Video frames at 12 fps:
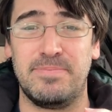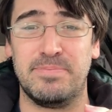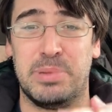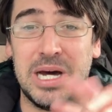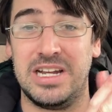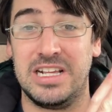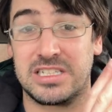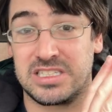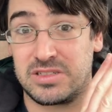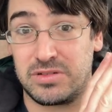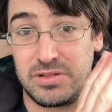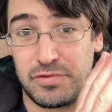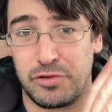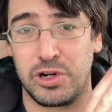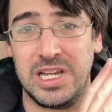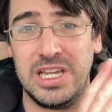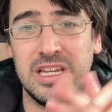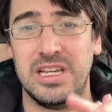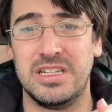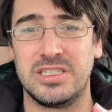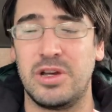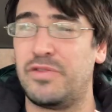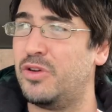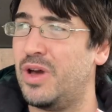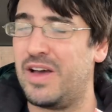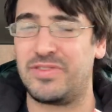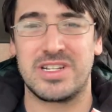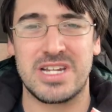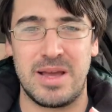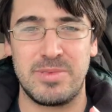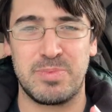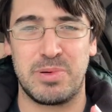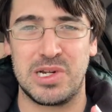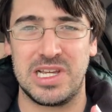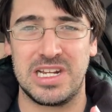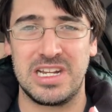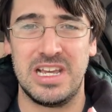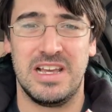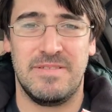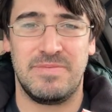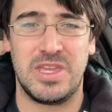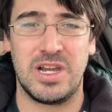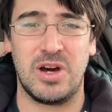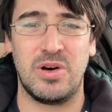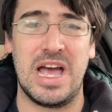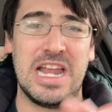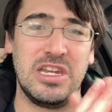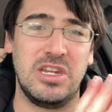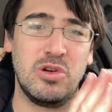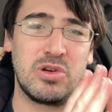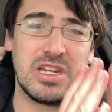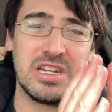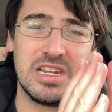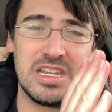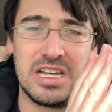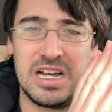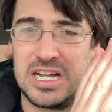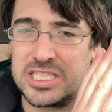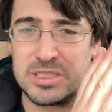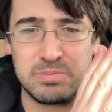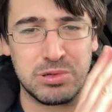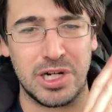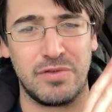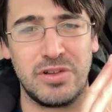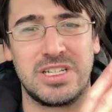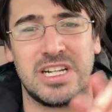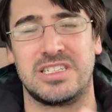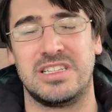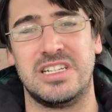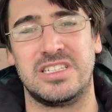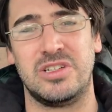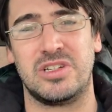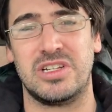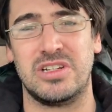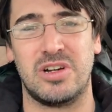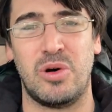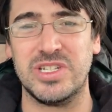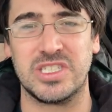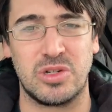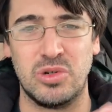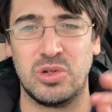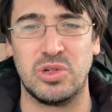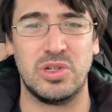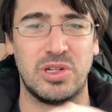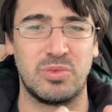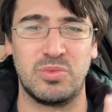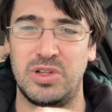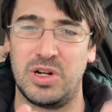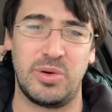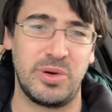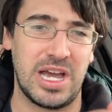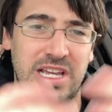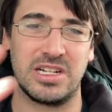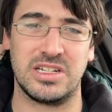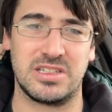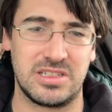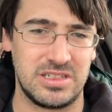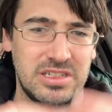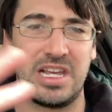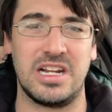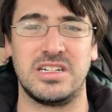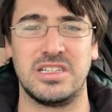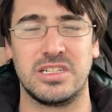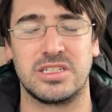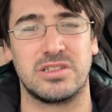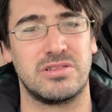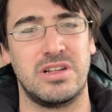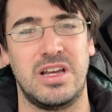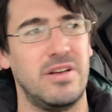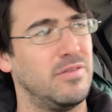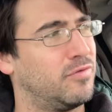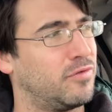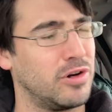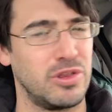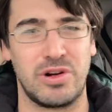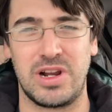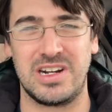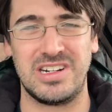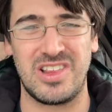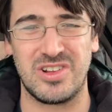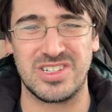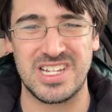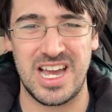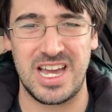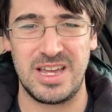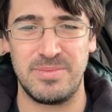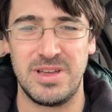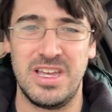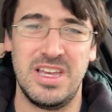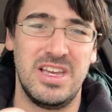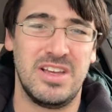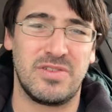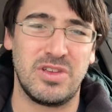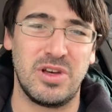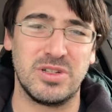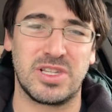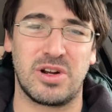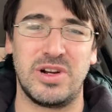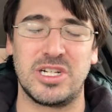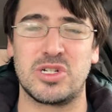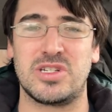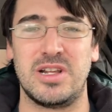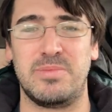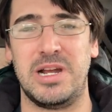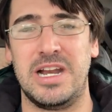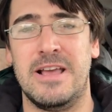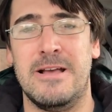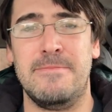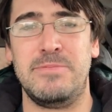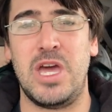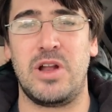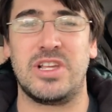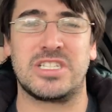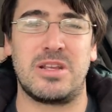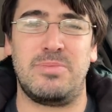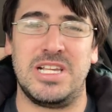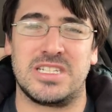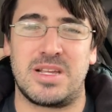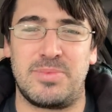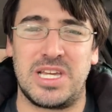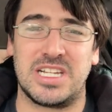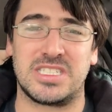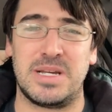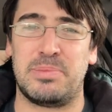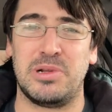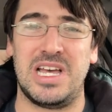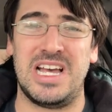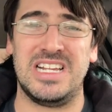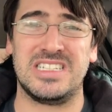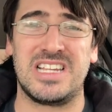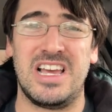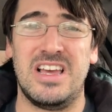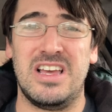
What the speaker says: but it's free. So if you have the time to put in, and you can, I'll just briefly touch on this. You can always Google, and, I can get into this further at another time for those that are interested. But, this could be something as simple as,